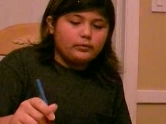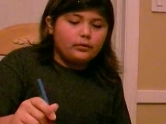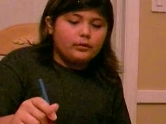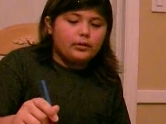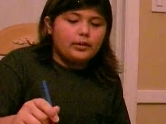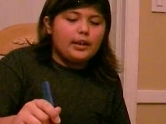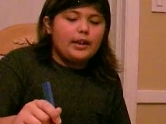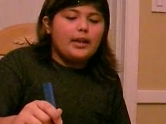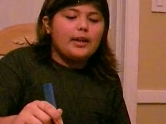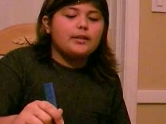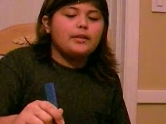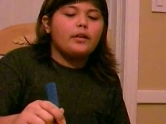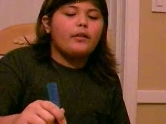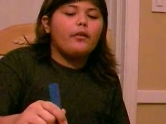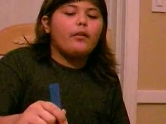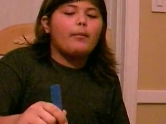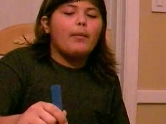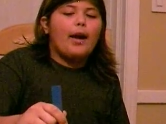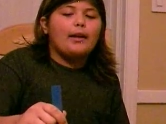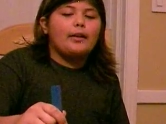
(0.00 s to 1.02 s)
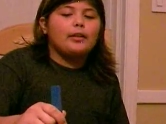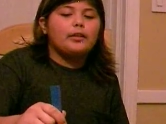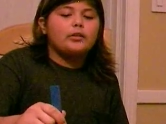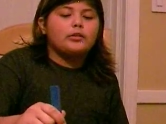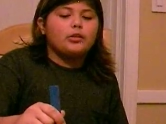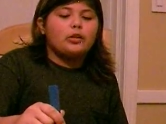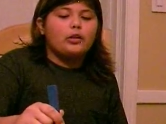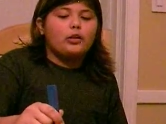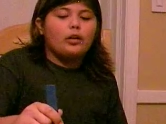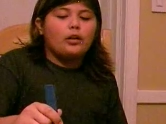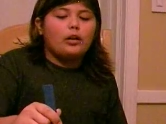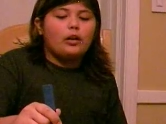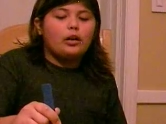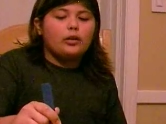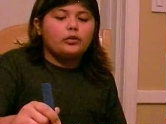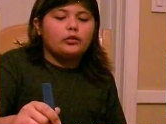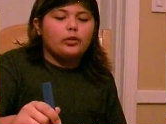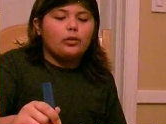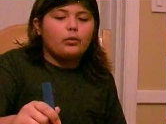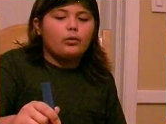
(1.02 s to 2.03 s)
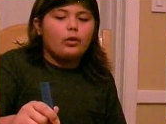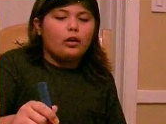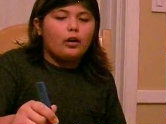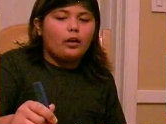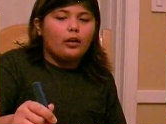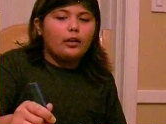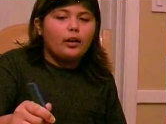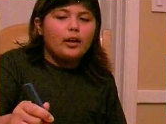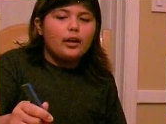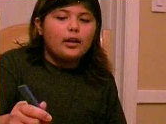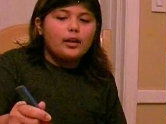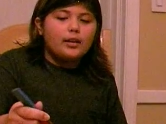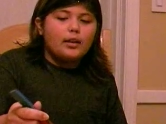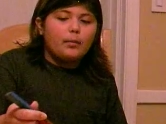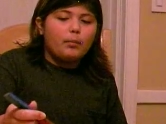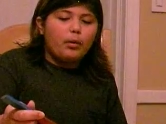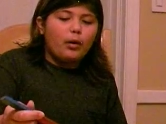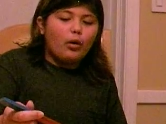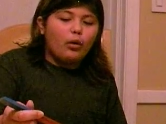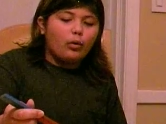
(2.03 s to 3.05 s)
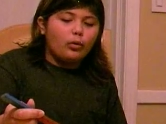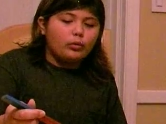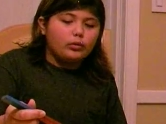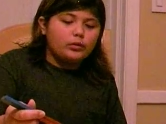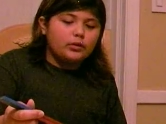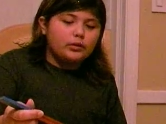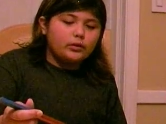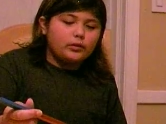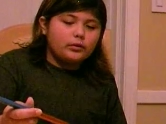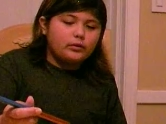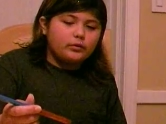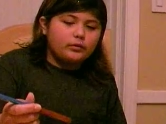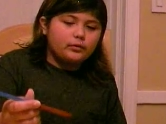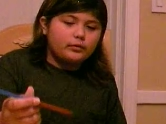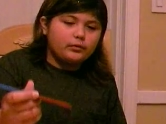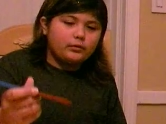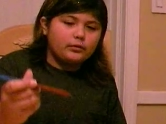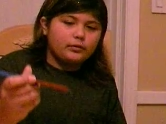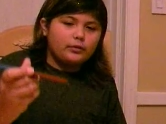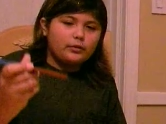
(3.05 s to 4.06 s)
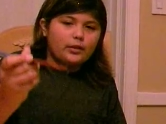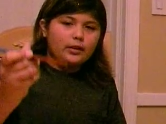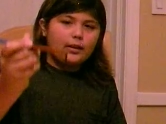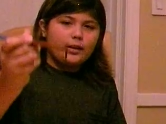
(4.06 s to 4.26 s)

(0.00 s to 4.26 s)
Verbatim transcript: The ends of the magnets are also called the poles. Very good.